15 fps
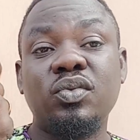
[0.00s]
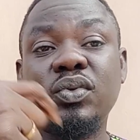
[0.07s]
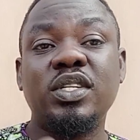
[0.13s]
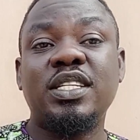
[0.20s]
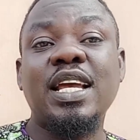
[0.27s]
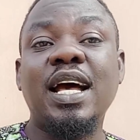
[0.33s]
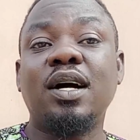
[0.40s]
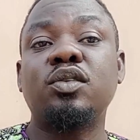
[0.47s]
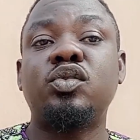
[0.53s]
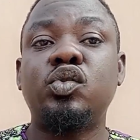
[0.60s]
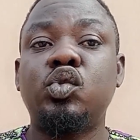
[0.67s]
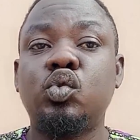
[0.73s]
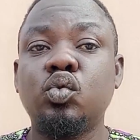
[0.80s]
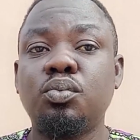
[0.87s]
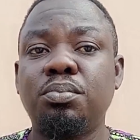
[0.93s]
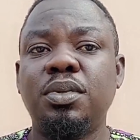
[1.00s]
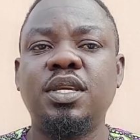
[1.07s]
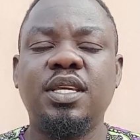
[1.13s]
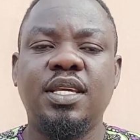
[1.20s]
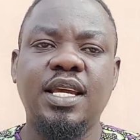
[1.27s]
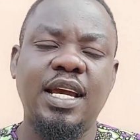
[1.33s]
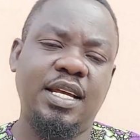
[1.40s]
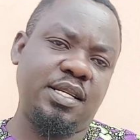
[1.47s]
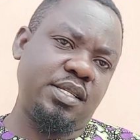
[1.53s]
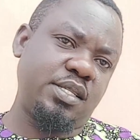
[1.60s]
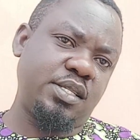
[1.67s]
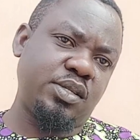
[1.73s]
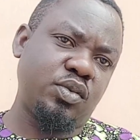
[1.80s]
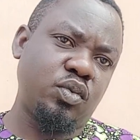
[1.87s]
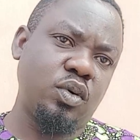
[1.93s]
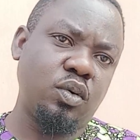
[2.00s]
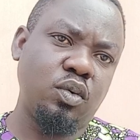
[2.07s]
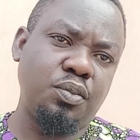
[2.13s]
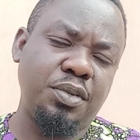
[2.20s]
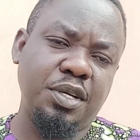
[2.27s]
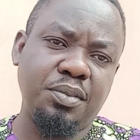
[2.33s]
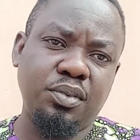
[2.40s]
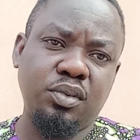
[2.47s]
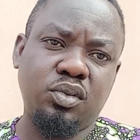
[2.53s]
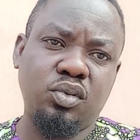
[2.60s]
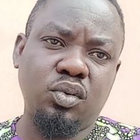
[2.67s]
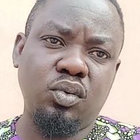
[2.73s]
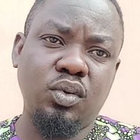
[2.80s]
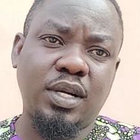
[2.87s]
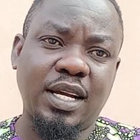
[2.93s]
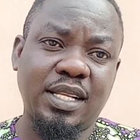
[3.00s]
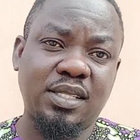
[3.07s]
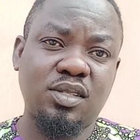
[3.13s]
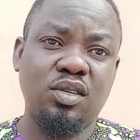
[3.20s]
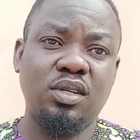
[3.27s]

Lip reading: reach out to me and we will be able to look at